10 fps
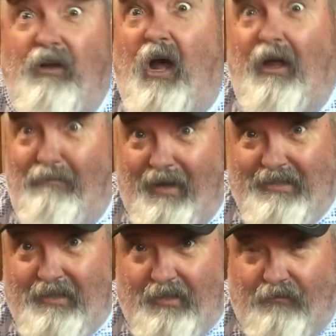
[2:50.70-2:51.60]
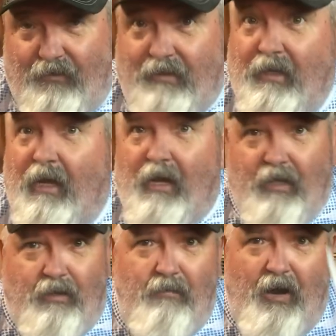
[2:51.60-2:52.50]
it or not, it makes a difference.
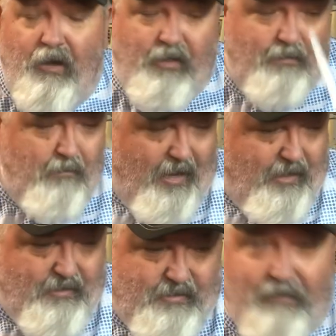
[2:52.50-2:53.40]
The American-made